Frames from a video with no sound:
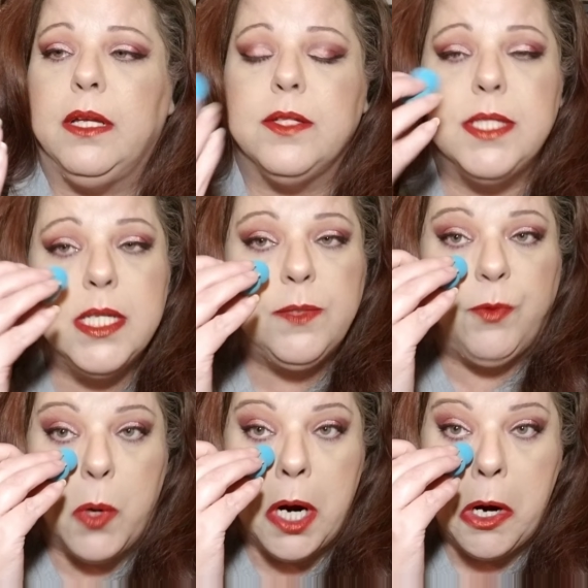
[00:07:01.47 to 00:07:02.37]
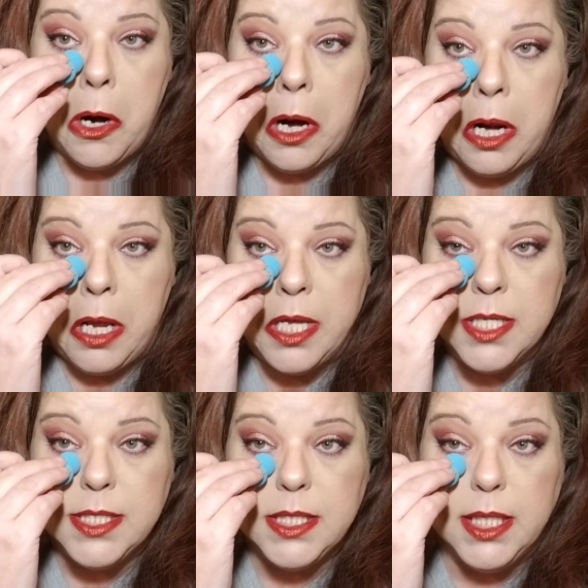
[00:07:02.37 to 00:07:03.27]
this for is
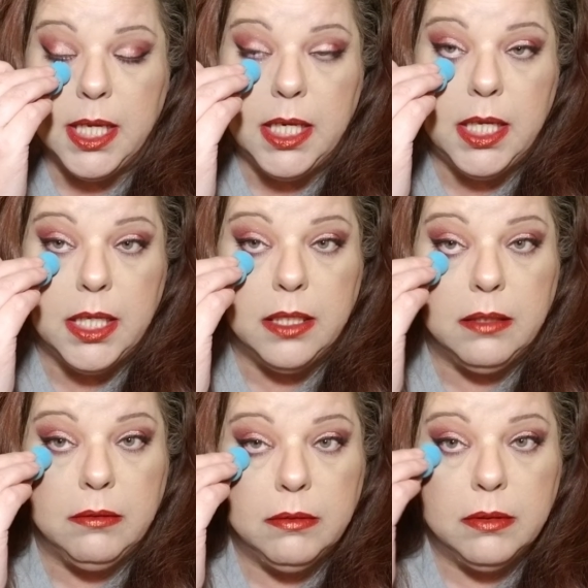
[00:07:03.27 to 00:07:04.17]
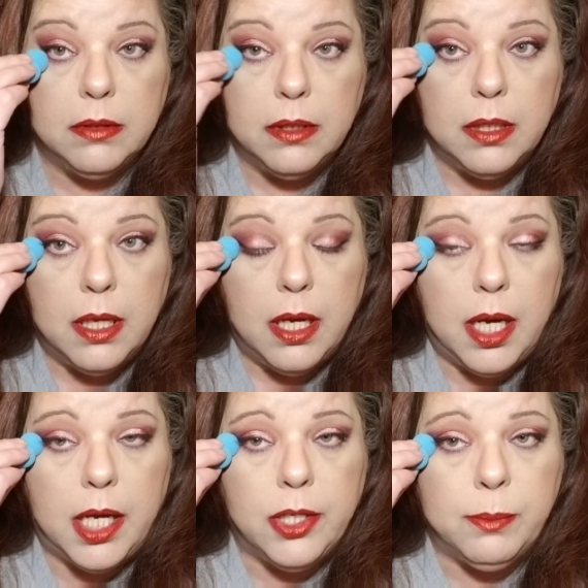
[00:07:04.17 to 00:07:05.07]
to get in
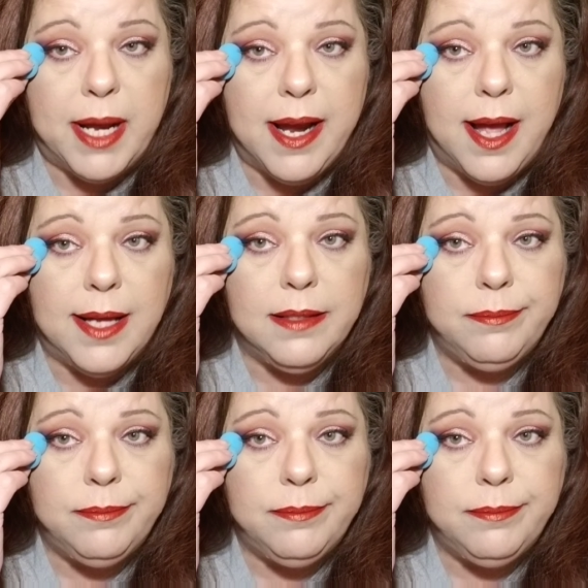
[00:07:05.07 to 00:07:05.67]
under my eye.